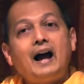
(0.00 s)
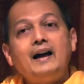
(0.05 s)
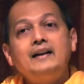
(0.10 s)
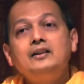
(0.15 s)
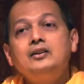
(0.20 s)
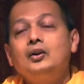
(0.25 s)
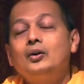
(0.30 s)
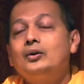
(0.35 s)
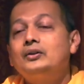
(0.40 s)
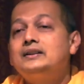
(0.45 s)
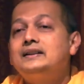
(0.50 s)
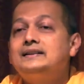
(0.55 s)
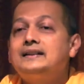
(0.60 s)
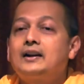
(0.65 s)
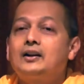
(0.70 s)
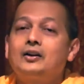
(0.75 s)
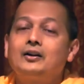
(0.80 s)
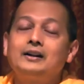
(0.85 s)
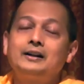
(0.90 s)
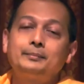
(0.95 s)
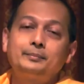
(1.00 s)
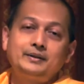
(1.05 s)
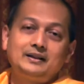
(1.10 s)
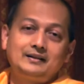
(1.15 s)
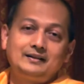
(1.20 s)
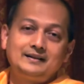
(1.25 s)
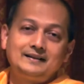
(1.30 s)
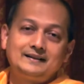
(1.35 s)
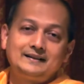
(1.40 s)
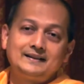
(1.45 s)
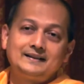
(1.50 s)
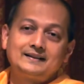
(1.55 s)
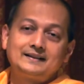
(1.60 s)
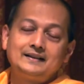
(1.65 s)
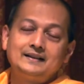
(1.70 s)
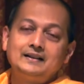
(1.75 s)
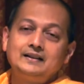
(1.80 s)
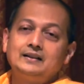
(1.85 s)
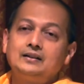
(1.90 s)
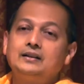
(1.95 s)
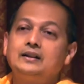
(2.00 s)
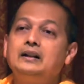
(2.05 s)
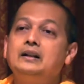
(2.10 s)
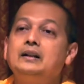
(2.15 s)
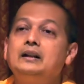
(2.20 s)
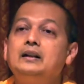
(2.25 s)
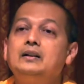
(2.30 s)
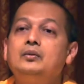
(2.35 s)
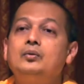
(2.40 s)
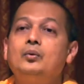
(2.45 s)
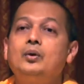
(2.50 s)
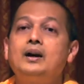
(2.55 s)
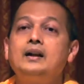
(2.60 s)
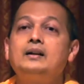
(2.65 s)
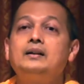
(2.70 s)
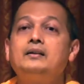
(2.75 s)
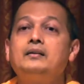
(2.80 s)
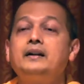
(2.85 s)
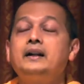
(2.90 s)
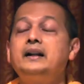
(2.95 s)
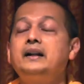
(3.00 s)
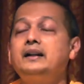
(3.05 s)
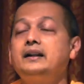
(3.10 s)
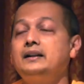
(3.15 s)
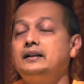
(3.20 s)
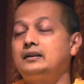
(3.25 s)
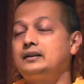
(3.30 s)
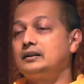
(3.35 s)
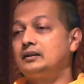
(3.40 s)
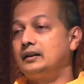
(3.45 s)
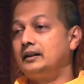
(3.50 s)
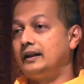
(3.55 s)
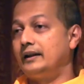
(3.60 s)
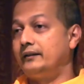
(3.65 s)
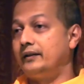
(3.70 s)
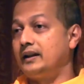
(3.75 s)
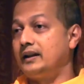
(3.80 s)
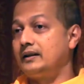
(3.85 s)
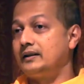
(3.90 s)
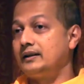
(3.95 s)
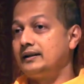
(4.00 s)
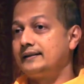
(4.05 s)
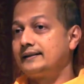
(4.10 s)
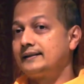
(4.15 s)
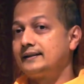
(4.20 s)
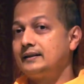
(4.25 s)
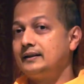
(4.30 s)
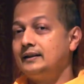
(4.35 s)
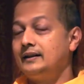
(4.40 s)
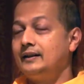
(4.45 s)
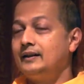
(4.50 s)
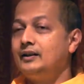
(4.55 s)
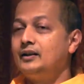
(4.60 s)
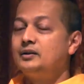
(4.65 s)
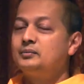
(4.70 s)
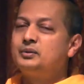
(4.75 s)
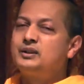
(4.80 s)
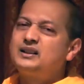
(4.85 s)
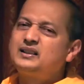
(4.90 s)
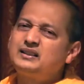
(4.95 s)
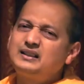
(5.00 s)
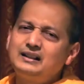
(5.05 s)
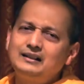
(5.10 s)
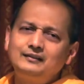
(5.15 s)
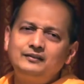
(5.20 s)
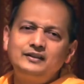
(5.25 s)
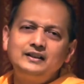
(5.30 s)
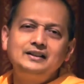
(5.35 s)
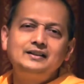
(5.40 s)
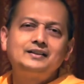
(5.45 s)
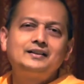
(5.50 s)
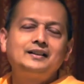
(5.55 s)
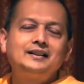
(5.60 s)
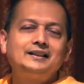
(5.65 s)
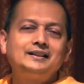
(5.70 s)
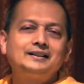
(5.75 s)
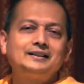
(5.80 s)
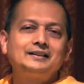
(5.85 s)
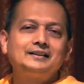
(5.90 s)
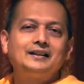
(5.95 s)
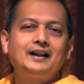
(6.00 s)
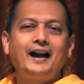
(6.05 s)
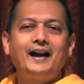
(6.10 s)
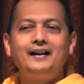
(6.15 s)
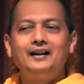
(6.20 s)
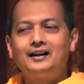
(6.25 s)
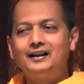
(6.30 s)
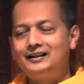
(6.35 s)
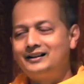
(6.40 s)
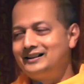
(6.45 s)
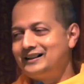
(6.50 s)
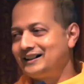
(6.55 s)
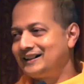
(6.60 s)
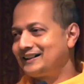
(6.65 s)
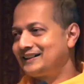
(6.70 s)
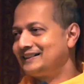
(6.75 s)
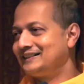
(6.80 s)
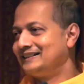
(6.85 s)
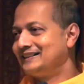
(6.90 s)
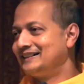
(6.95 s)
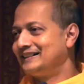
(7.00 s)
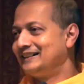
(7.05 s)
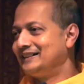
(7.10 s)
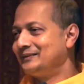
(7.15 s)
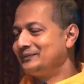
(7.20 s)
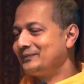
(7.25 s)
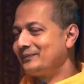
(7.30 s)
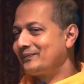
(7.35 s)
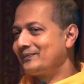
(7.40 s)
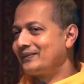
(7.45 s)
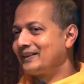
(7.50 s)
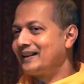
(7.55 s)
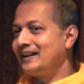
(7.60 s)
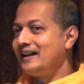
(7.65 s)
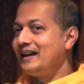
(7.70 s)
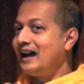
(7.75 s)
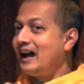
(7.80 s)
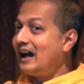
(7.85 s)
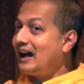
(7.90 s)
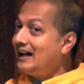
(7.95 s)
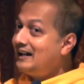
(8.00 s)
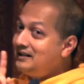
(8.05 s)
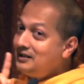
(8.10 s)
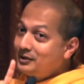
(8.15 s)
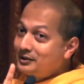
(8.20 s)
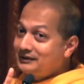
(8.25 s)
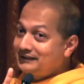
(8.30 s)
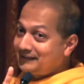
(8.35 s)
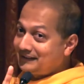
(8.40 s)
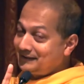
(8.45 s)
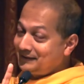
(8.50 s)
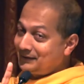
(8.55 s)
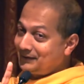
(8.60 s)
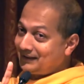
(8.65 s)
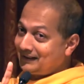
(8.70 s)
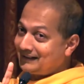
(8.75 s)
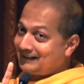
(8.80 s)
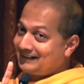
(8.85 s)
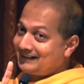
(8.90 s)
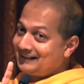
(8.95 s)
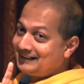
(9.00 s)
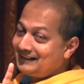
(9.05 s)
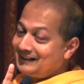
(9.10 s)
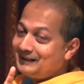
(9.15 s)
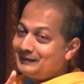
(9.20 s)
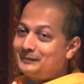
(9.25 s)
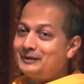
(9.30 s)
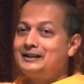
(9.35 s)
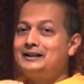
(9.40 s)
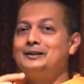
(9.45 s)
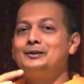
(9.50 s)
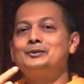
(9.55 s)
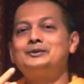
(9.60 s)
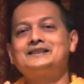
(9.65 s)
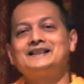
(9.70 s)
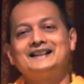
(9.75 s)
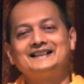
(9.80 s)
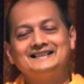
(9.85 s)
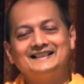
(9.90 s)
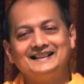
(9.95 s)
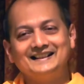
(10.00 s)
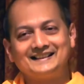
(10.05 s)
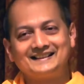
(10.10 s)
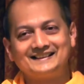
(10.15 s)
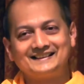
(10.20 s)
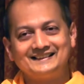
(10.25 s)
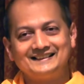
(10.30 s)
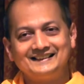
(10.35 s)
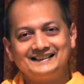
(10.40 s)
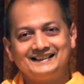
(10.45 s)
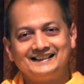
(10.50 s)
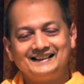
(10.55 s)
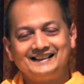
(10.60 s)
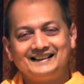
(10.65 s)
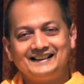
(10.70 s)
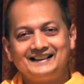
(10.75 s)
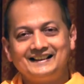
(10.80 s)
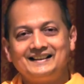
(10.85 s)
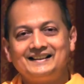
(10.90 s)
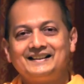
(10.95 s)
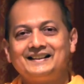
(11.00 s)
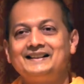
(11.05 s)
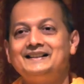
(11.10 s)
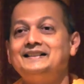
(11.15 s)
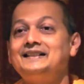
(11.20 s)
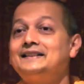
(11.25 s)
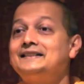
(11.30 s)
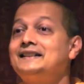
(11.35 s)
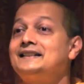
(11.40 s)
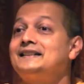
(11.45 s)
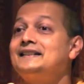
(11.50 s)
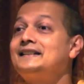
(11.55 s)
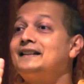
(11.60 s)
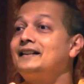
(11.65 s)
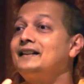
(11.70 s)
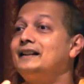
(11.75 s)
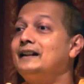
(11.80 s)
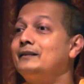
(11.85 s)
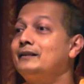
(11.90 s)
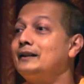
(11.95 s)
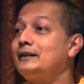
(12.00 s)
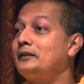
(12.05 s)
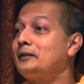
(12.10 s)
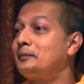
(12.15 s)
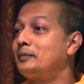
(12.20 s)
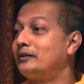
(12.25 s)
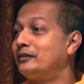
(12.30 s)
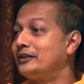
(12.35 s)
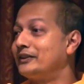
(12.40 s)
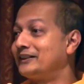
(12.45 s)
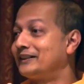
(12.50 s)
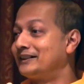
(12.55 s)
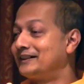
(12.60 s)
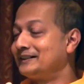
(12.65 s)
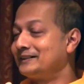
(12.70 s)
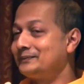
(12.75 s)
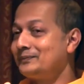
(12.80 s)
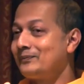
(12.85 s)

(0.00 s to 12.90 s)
I know these are all appearances in, in one radiant awareness. But still feels real and hurts I know the theory, but it looks like this. He says this is the level of the professor.